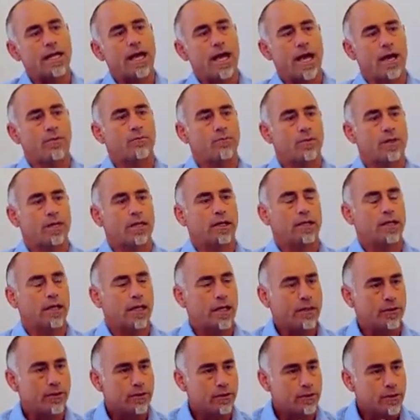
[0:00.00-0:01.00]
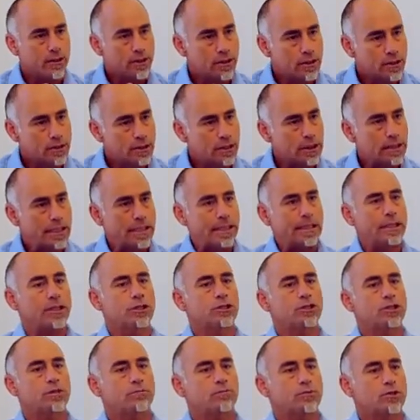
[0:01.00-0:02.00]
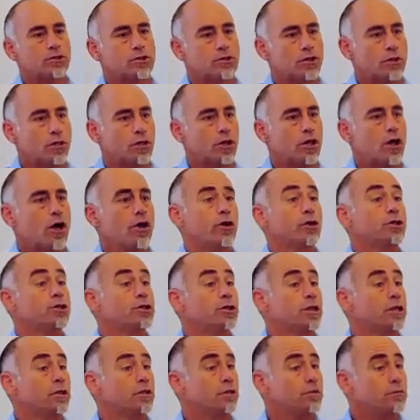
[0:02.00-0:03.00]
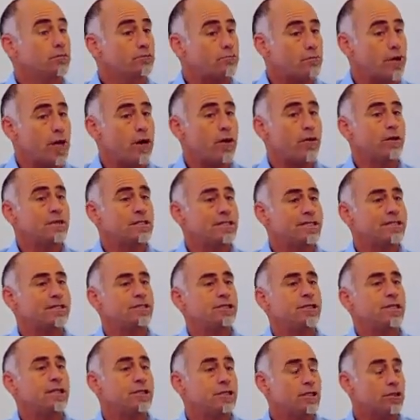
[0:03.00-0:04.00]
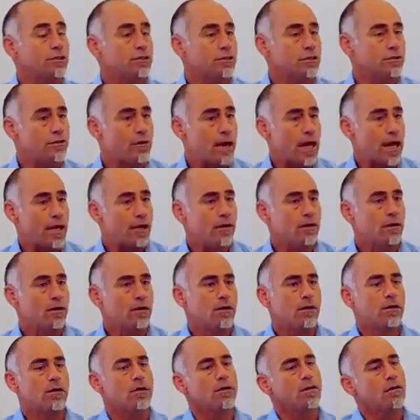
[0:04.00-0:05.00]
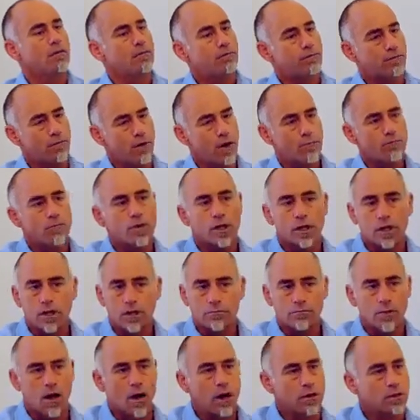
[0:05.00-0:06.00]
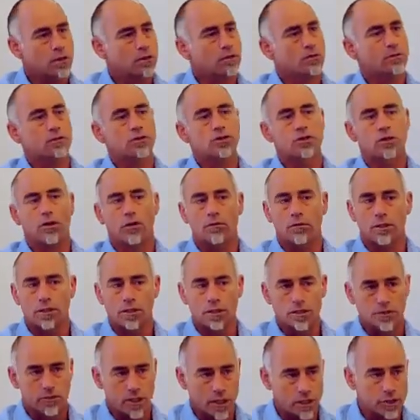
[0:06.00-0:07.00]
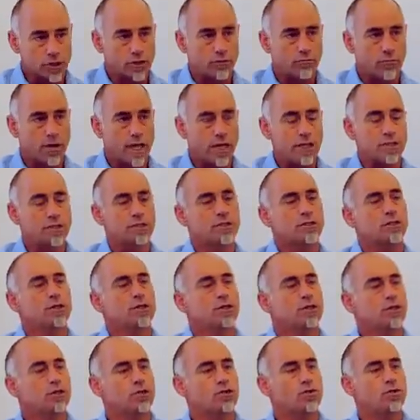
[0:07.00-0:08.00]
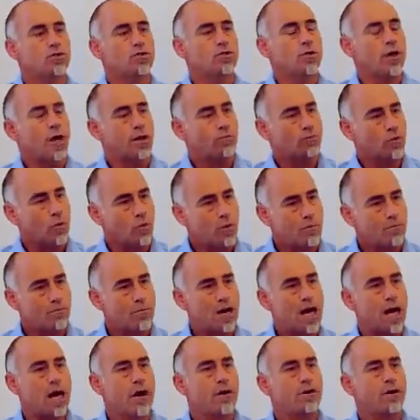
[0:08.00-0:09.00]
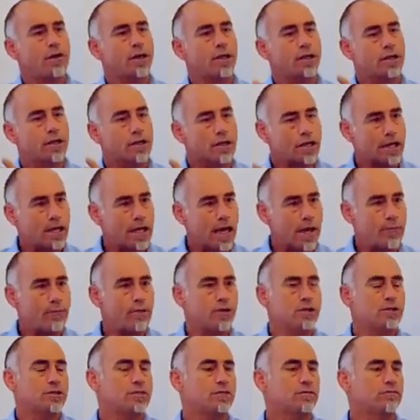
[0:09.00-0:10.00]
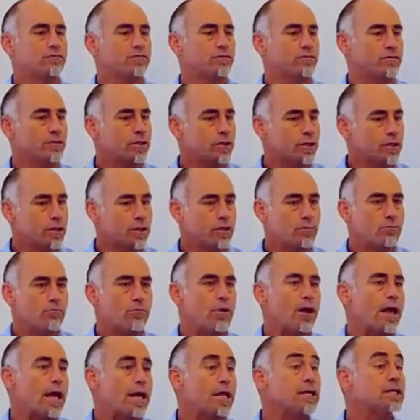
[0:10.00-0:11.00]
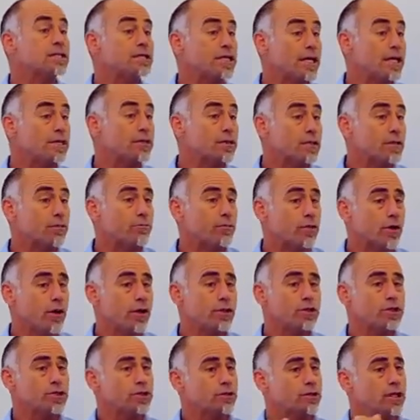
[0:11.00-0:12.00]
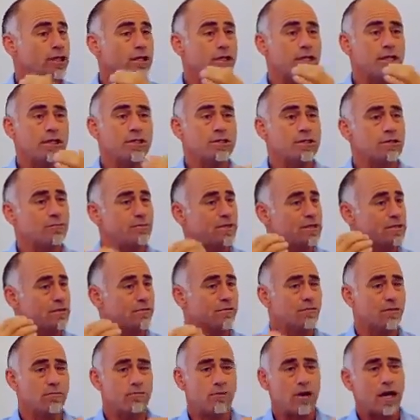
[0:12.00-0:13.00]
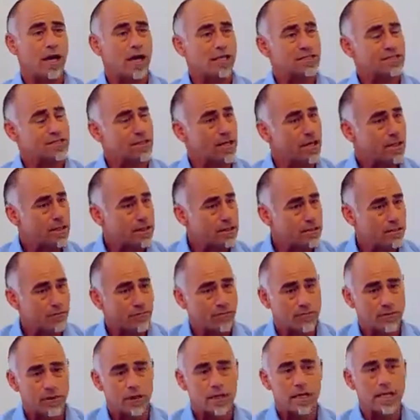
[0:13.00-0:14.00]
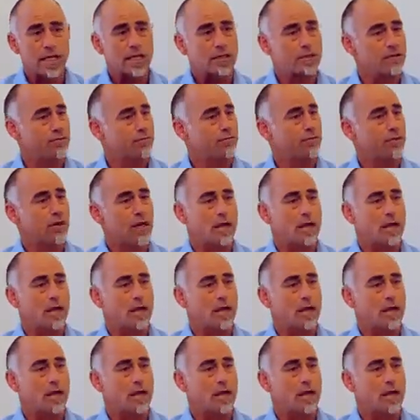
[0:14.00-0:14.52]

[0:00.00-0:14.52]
happening in the leadership, coaching, parenting, teaching terrain. From the command and control instruction based to a more empowering, collaborative, player-centered approach that needs to be applied slightly differently at different